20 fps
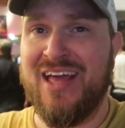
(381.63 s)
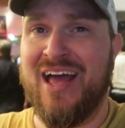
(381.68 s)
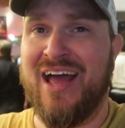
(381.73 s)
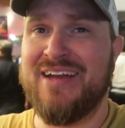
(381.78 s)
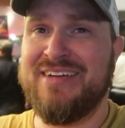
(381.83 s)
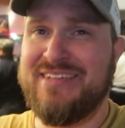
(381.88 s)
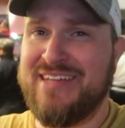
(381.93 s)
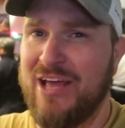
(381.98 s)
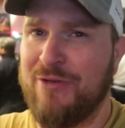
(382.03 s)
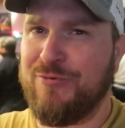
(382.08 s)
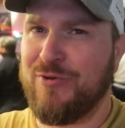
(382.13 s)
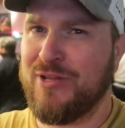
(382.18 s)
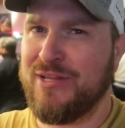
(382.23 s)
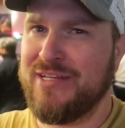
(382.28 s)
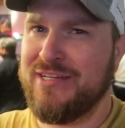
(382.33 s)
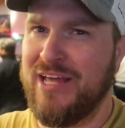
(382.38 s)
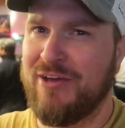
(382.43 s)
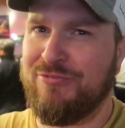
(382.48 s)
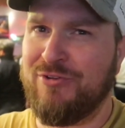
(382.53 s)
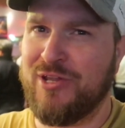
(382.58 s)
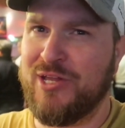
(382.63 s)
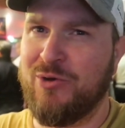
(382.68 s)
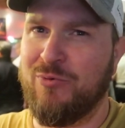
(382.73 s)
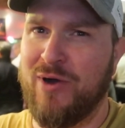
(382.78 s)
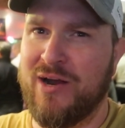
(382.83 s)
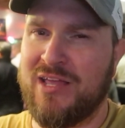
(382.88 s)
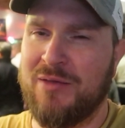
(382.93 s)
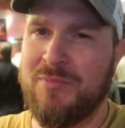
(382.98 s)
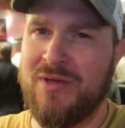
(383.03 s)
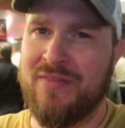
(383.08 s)
I definitely
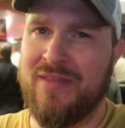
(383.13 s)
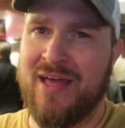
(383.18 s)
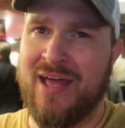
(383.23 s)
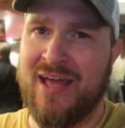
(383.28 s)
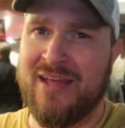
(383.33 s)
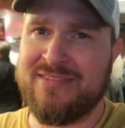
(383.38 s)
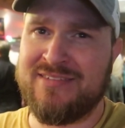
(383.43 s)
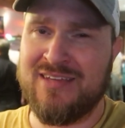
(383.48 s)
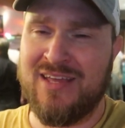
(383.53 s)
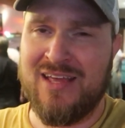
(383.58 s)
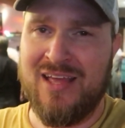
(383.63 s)
recommend that.